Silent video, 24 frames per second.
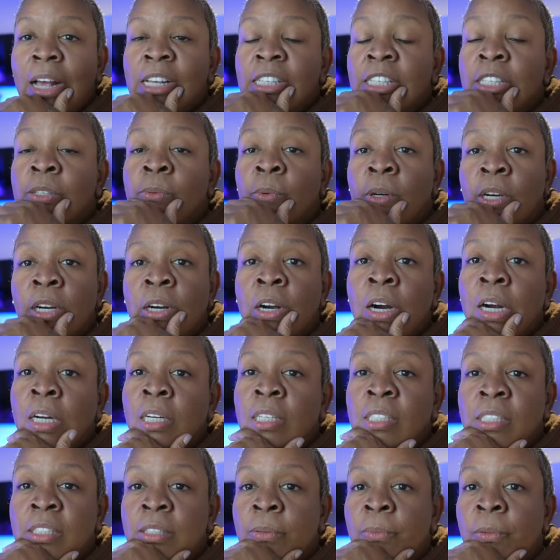I swear
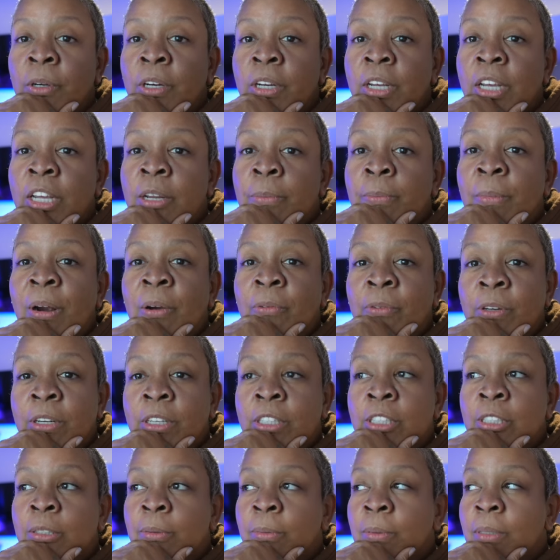Carlos somewhere eating my
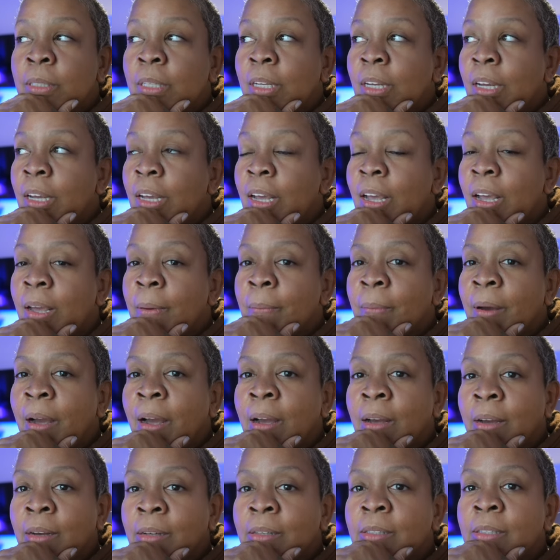ribs and
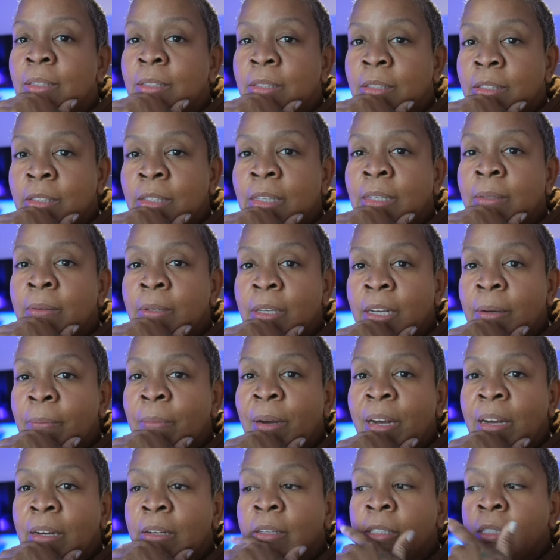
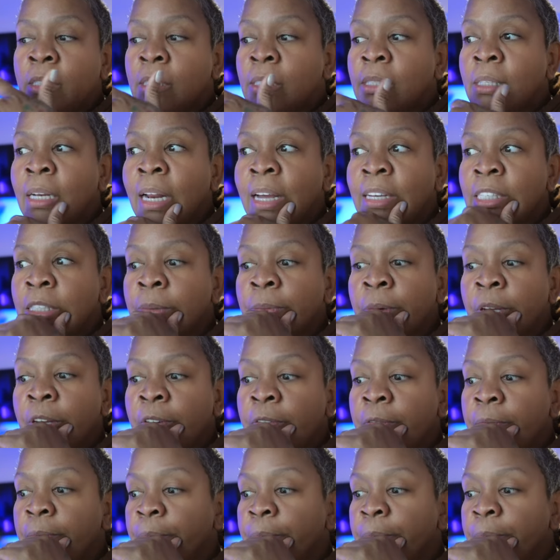my sliced beef.